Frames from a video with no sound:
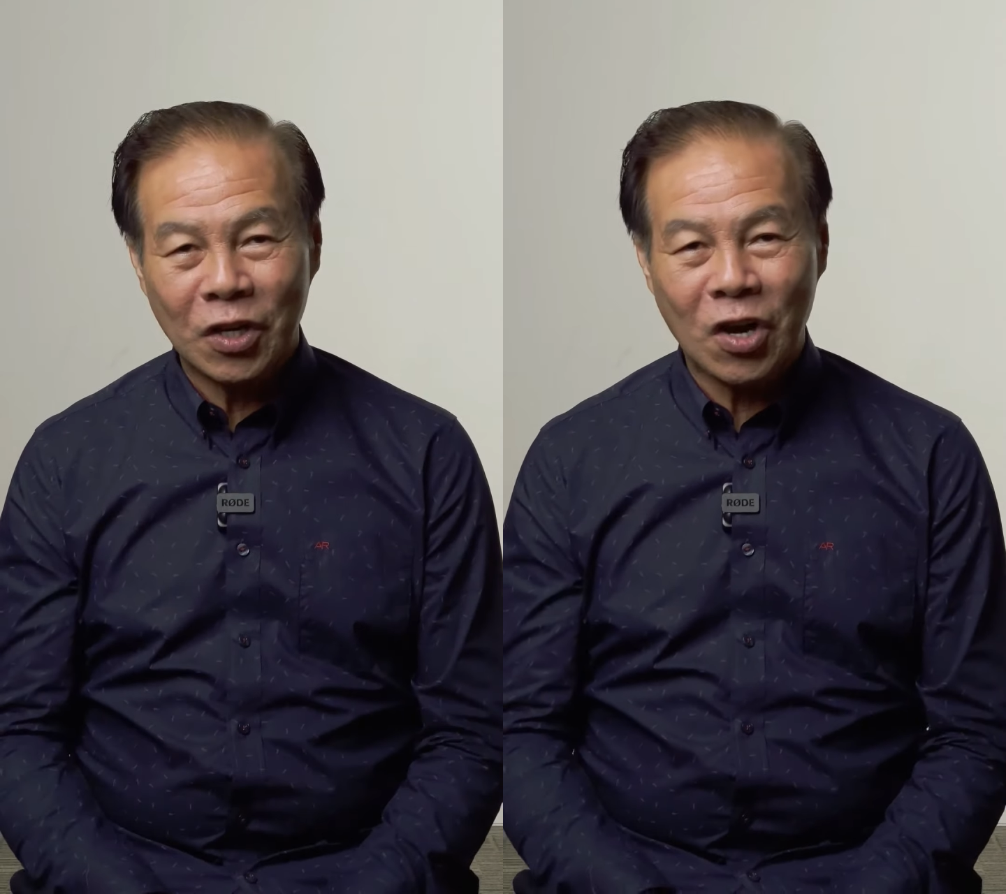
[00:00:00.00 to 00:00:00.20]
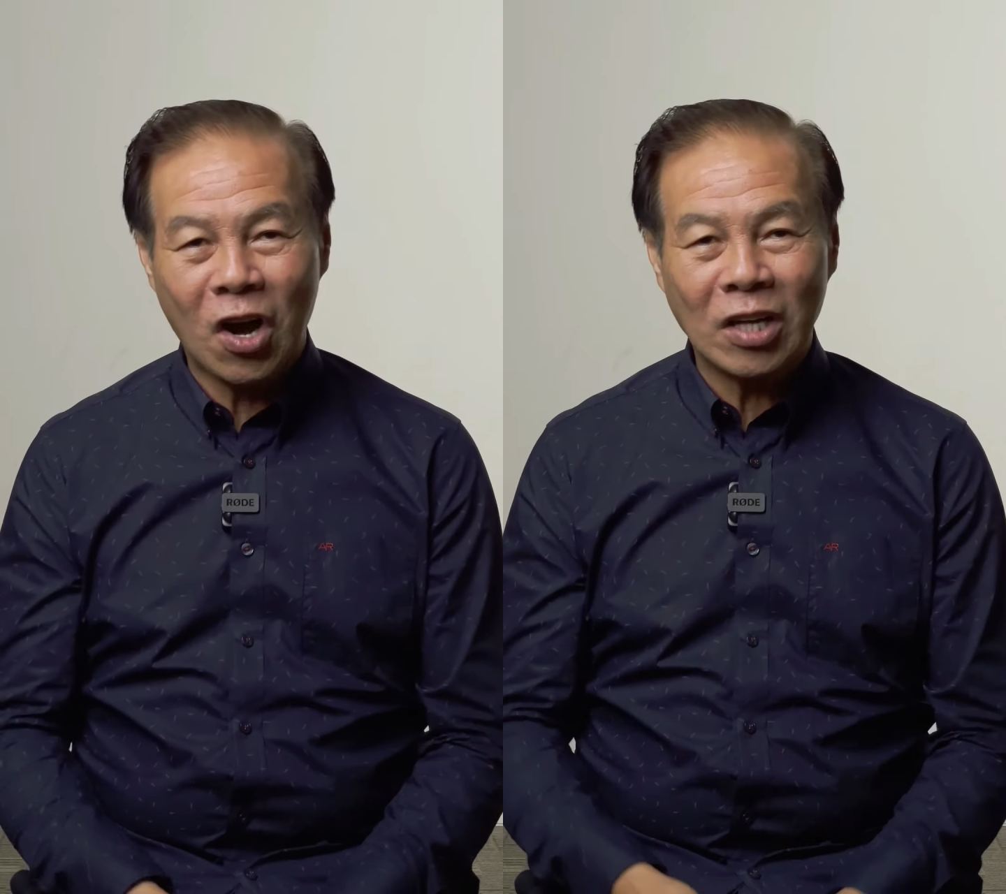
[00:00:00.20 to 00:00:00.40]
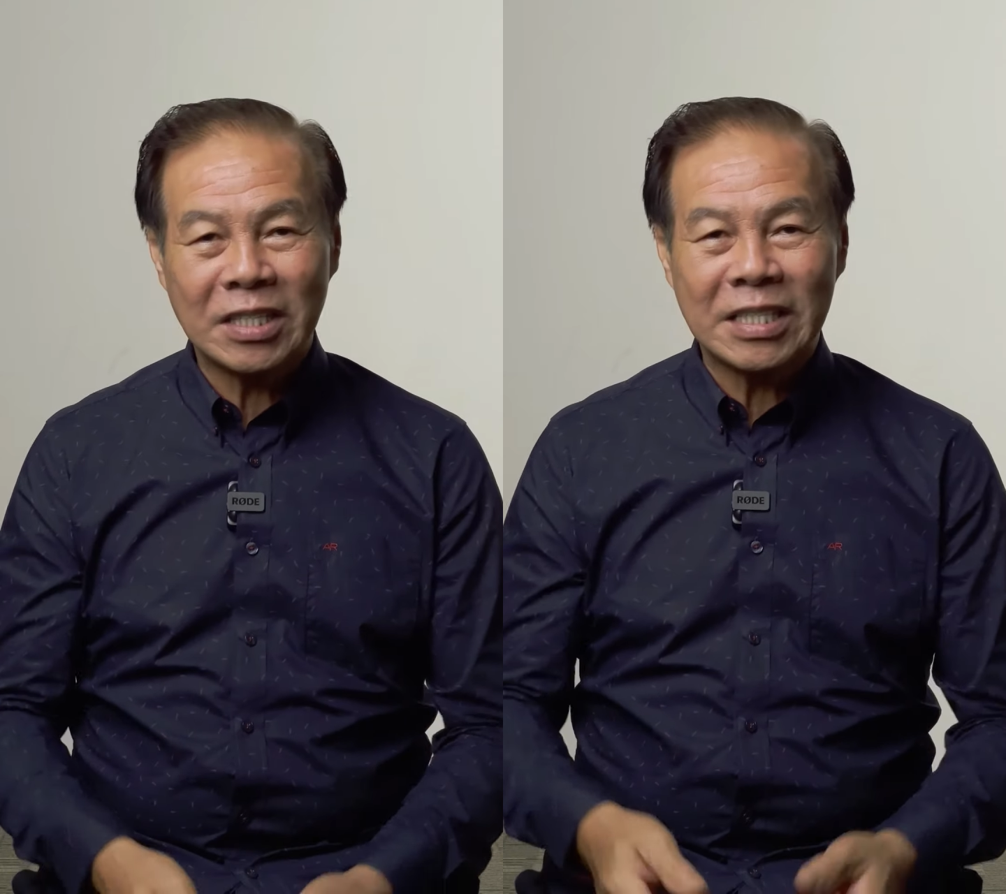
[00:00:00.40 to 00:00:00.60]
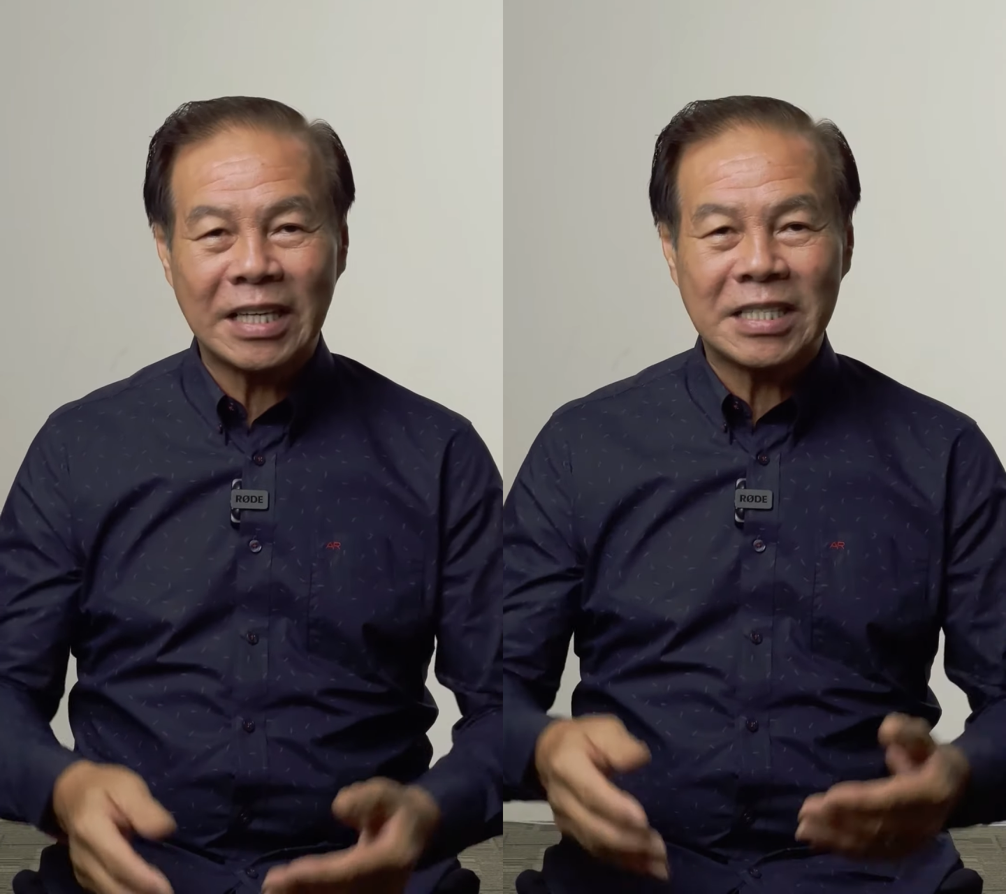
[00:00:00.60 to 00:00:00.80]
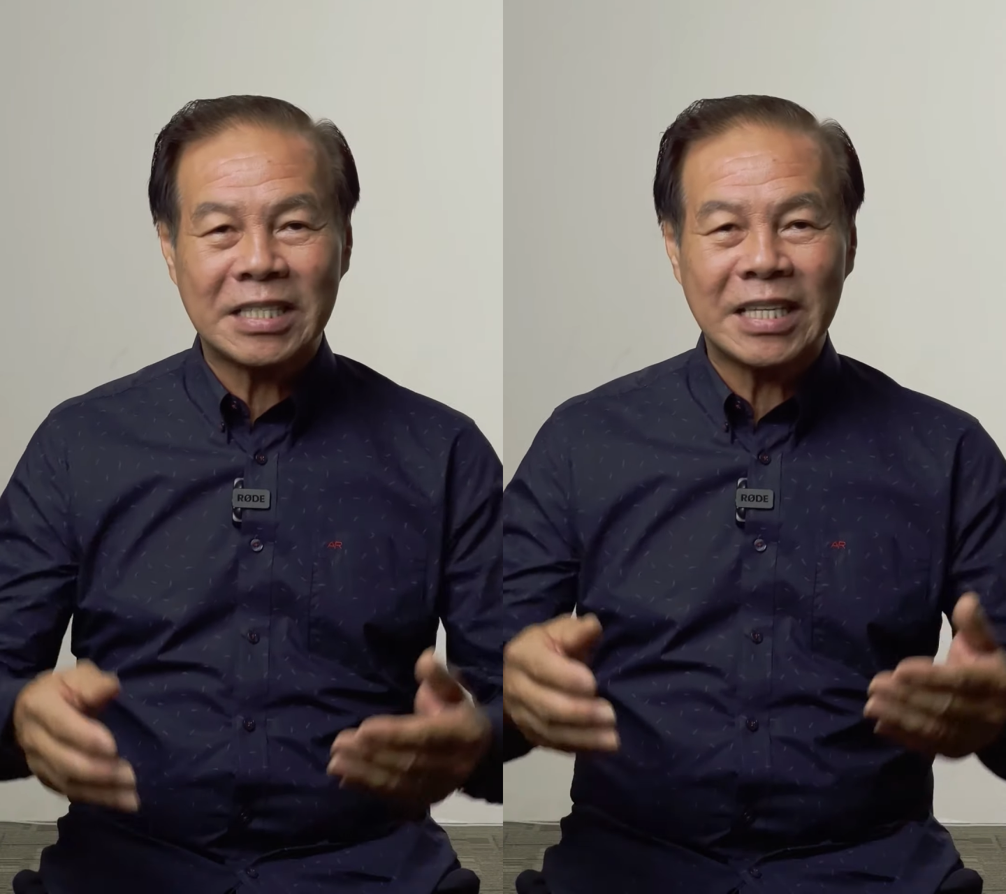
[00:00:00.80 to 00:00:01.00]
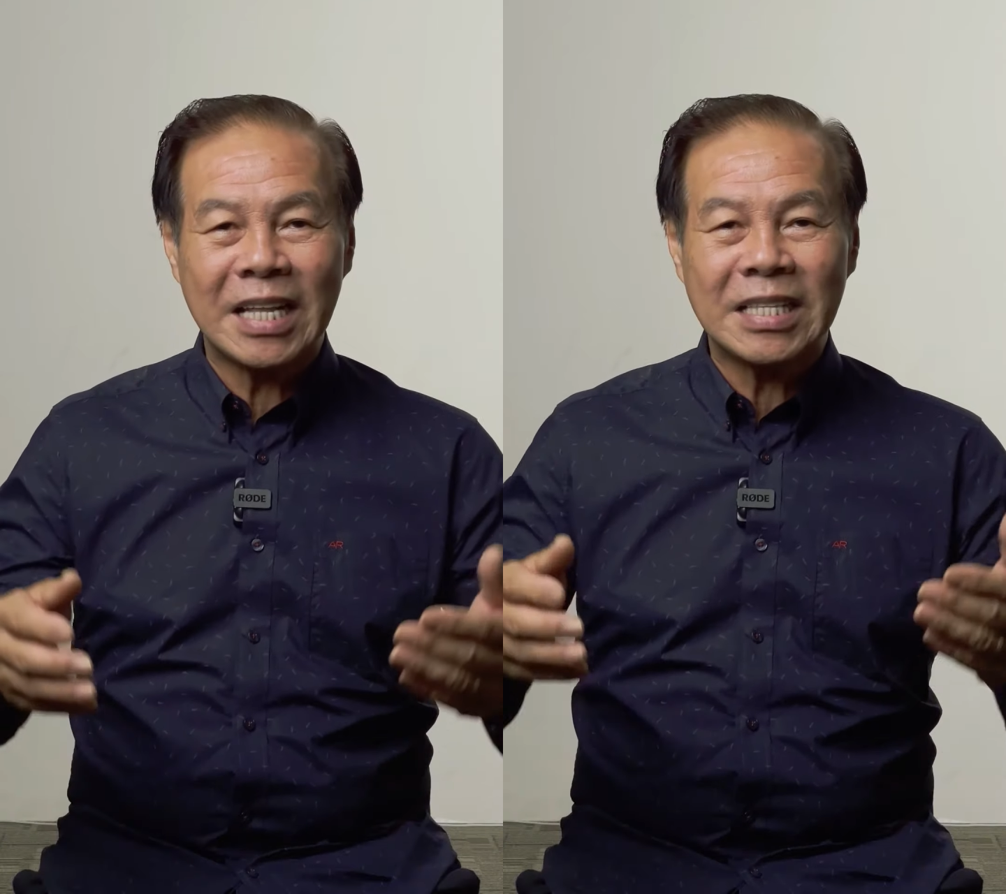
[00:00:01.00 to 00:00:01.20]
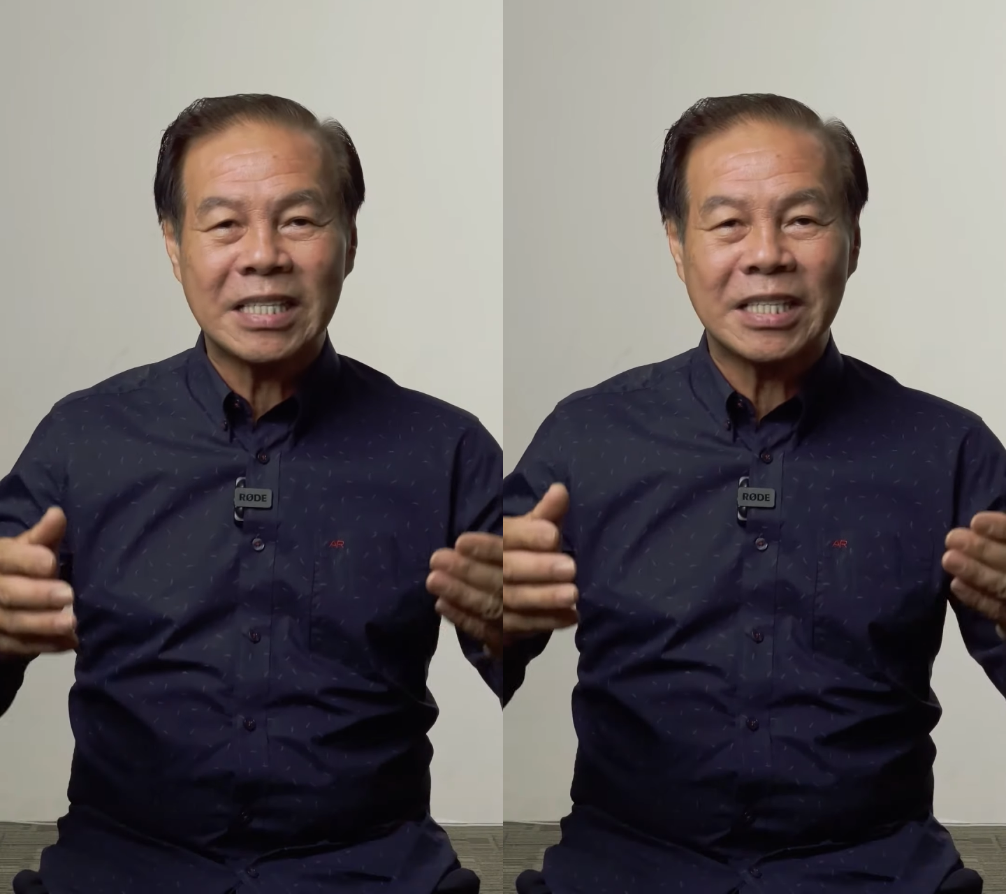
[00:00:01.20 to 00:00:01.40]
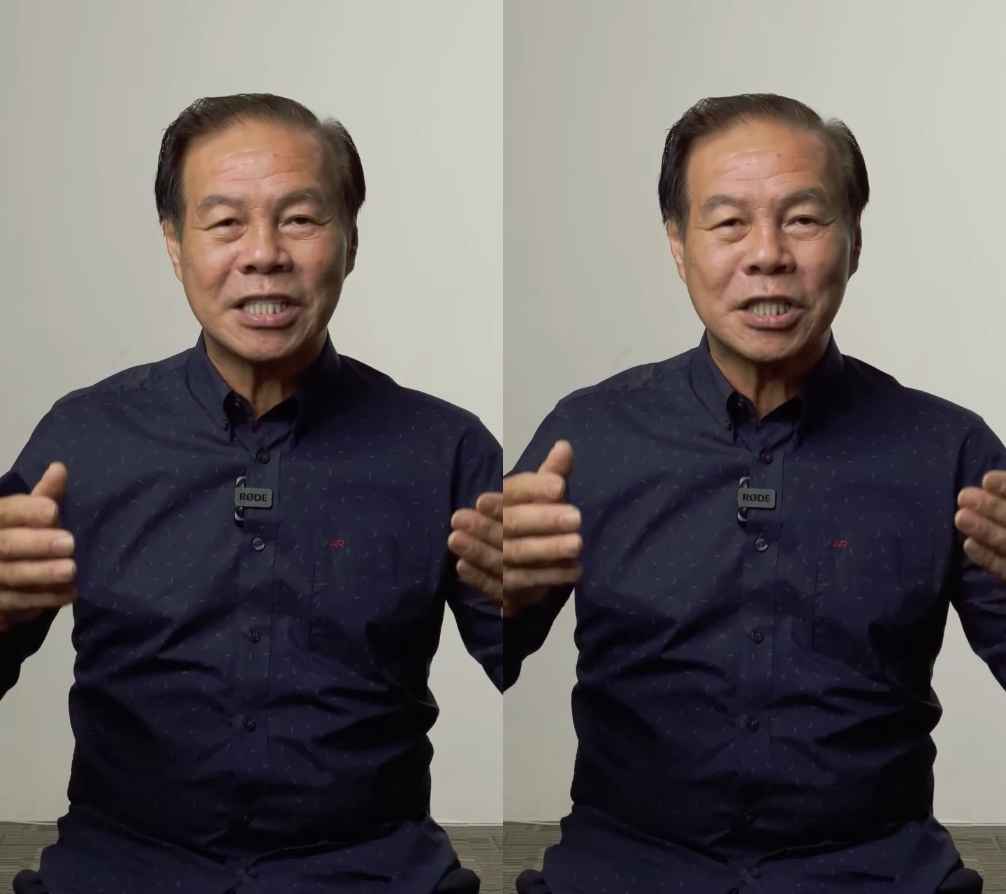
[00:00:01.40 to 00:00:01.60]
God has sent His